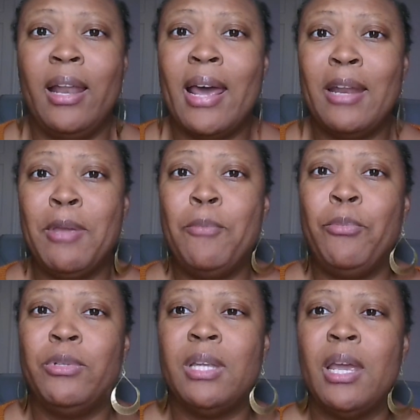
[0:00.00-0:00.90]
a lot of
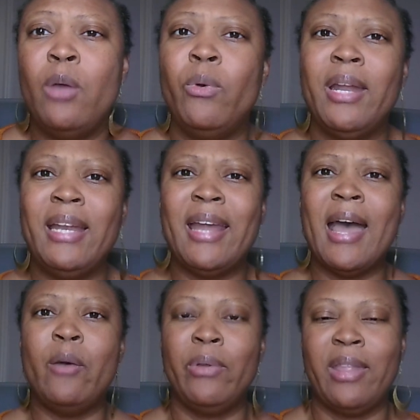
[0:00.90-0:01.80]
people say, well, they
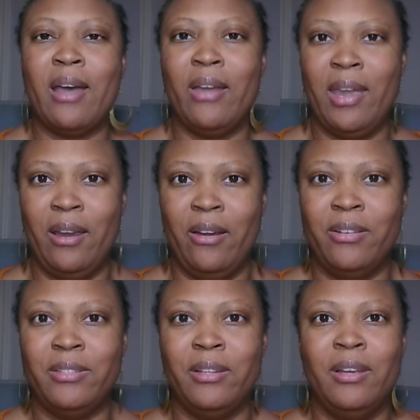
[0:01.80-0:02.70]
died without
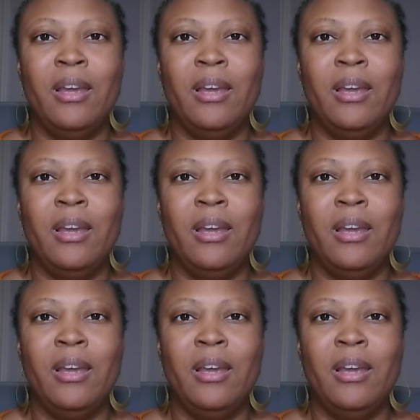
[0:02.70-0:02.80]
heirs.